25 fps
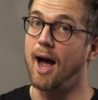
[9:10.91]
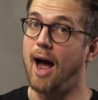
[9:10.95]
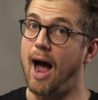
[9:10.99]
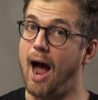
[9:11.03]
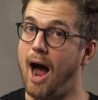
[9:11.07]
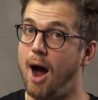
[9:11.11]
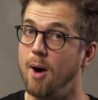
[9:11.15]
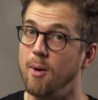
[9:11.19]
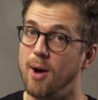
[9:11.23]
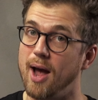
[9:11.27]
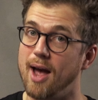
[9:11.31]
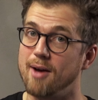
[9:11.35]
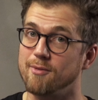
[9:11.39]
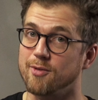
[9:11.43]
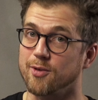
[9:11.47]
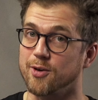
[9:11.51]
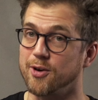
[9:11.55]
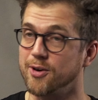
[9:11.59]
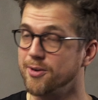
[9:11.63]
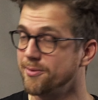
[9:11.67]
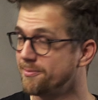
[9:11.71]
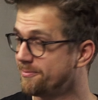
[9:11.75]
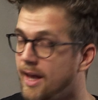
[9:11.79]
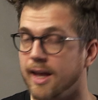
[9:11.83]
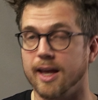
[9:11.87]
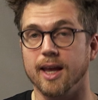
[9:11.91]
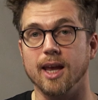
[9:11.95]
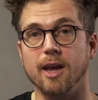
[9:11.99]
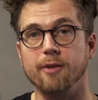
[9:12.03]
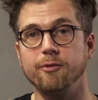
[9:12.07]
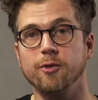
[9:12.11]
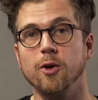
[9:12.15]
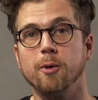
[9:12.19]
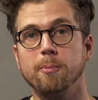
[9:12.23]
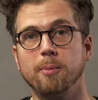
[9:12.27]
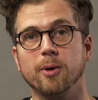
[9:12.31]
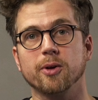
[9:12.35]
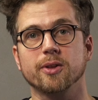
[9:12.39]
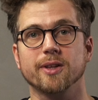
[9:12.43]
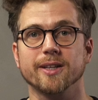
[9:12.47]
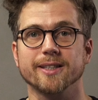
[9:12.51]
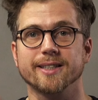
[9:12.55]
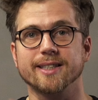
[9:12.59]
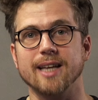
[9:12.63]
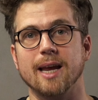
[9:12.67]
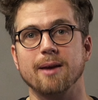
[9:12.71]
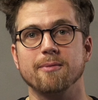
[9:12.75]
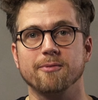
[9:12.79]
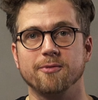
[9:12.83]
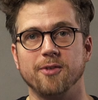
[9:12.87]
However, if you put the
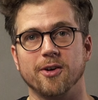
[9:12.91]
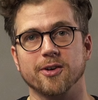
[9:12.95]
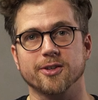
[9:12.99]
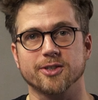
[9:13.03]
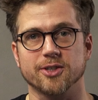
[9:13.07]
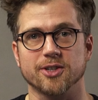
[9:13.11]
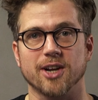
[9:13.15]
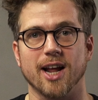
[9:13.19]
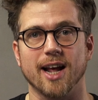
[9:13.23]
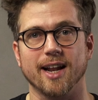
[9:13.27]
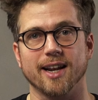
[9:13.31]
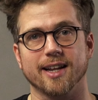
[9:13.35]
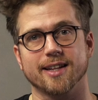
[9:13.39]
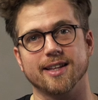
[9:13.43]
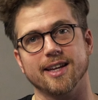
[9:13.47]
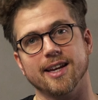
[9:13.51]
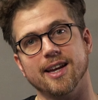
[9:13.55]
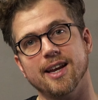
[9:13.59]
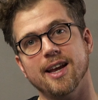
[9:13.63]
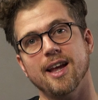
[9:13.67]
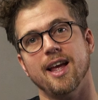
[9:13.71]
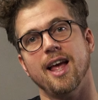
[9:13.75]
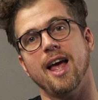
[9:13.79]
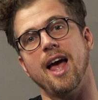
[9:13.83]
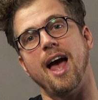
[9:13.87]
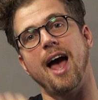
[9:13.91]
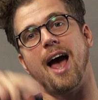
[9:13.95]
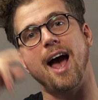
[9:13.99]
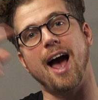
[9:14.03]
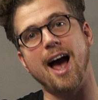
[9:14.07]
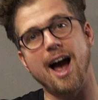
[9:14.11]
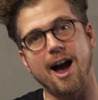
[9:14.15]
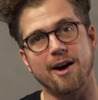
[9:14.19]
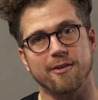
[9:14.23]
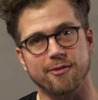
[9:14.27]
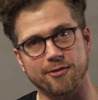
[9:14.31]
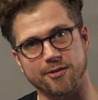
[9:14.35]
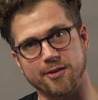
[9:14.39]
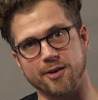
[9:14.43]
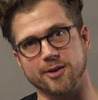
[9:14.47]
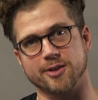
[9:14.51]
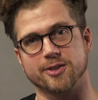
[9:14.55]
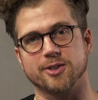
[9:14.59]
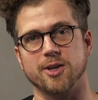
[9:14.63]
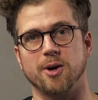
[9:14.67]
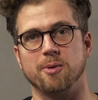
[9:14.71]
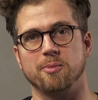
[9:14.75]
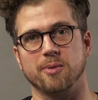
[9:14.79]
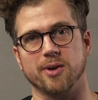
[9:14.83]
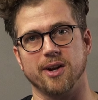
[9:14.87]
same functionality after
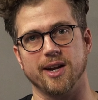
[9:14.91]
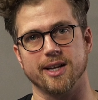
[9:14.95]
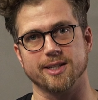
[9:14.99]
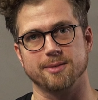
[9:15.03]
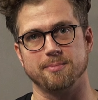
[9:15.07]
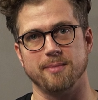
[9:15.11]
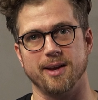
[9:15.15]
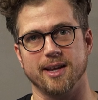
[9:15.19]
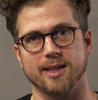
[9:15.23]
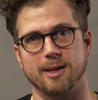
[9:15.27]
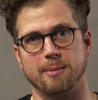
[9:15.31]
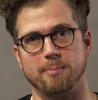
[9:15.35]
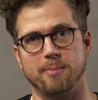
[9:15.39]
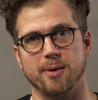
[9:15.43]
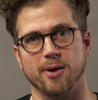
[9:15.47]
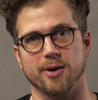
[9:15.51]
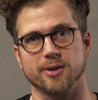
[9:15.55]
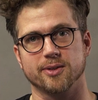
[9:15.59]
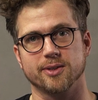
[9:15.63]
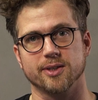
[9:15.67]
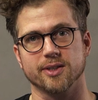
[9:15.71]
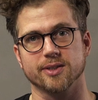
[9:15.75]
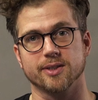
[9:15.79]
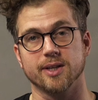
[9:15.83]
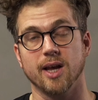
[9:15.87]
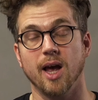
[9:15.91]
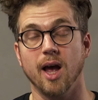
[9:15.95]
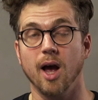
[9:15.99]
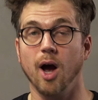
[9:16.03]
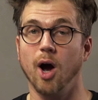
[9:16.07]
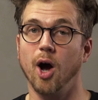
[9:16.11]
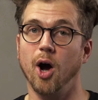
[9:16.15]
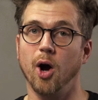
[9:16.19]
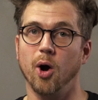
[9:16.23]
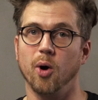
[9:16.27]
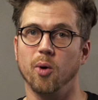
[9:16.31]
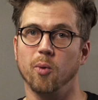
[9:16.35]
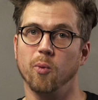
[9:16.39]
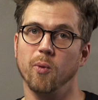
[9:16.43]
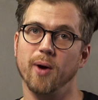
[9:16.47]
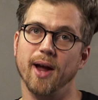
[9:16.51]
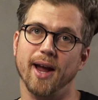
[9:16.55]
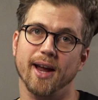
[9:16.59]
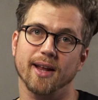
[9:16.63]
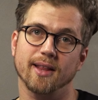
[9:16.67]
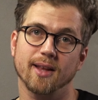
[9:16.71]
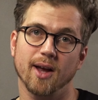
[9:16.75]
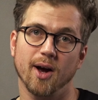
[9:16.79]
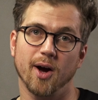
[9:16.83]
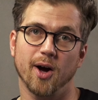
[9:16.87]
someone has made the purchase, oh
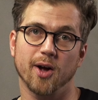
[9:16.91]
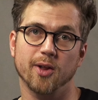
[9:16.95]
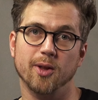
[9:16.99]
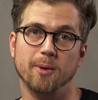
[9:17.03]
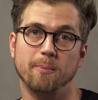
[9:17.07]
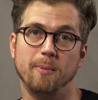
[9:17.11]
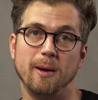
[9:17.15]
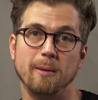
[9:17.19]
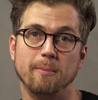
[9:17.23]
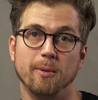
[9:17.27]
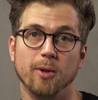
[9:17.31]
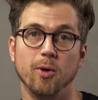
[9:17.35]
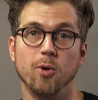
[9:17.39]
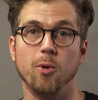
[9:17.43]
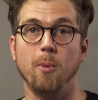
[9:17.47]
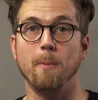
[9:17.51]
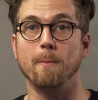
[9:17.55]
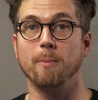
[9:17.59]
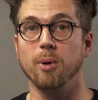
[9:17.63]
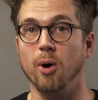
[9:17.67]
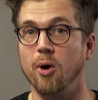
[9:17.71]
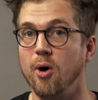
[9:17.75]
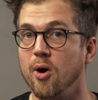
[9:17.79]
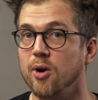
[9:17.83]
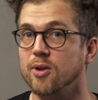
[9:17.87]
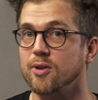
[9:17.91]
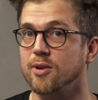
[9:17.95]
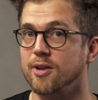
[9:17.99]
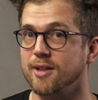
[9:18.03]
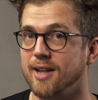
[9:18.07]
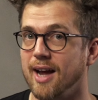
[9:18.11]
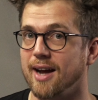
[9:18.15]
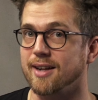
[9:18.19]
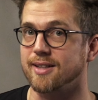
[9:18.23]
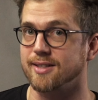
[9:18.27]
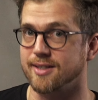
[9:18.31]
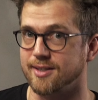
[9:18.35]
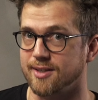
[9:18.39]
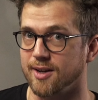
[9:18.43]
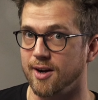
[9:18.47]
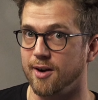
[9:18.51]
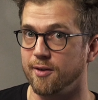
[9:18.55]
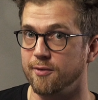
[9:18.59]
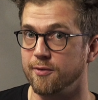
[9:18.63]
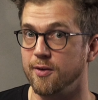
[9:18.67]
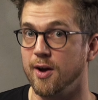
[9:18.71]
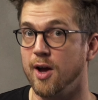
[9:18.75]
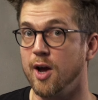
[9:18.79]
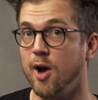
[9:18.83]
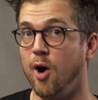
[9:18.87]
wait, other people who bought that
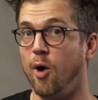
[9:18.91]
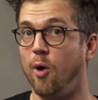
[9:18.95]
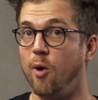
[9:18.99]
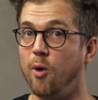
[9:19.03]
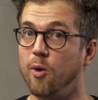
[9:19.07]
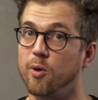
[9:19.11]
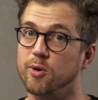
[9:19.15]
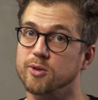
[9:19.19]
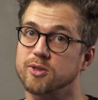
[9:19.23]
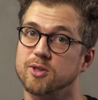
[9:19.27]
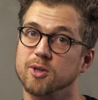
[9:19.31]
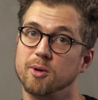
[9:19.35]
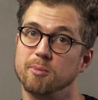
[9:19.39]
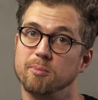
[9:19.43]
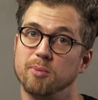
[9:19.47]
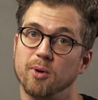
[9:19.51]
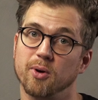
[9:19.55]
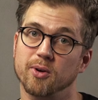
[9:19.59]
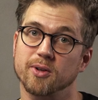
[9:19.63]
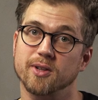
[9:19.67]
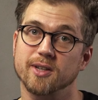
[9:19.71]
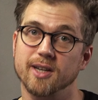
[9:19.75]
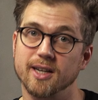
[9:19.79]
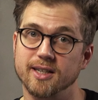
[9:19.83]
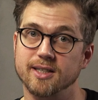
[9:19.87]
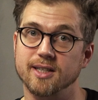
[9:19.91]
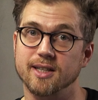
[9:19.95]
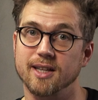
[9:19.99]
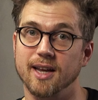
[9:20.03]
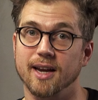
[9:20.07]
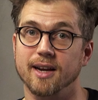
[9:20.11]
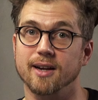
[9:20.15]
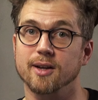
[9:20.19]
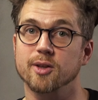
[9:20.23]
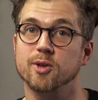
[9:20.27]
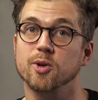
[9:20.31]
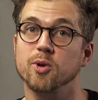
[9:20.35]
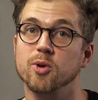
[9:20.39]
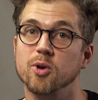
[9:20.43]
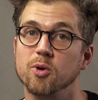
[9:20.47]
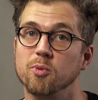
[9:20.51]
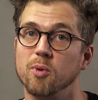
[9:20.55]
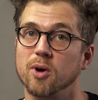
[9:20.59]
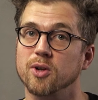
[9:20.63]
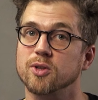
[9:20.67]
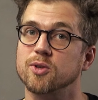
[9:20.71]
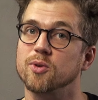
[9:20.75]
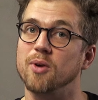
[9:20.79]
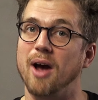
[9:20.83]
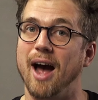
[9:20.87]
stuff also bought this thing. Do you
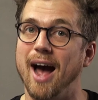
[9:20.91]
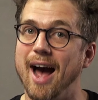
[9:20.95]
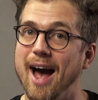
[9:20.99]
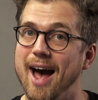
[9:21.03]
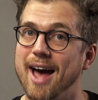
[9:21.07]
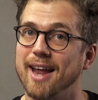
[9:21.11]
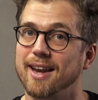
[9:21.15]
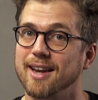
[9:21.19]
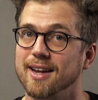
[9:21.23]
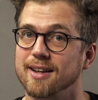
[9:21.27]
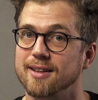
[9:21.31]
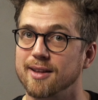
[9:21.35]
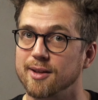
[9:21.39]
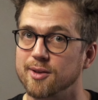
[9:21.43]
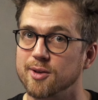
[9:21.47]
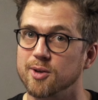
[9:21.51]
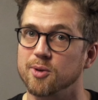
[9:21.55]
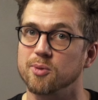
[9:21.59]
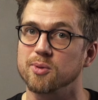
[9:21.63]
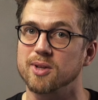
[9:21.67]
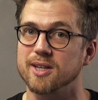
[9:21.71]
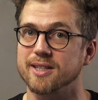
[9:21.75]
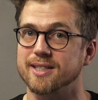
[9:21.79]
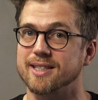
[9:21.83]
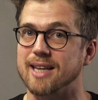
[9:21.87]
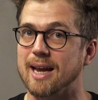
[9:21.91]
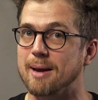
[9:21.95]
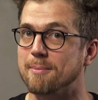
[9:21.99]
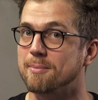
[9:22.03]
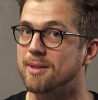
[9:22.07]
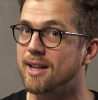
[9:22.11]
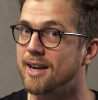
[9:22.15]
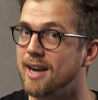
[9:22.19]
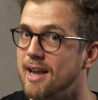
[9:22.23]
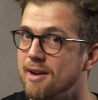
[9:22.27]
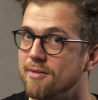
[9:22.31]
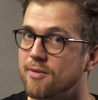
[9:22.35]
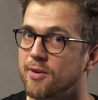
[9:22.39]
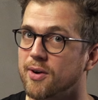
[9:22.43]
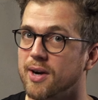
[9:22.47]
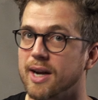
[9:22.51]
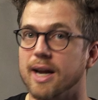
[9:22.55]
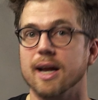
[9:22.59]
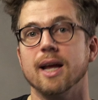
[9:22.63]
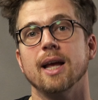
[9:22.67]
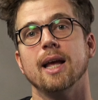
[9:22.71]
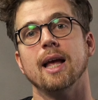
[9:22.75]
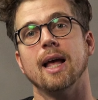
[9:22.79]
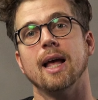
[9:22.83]
want to add it to the same delivery?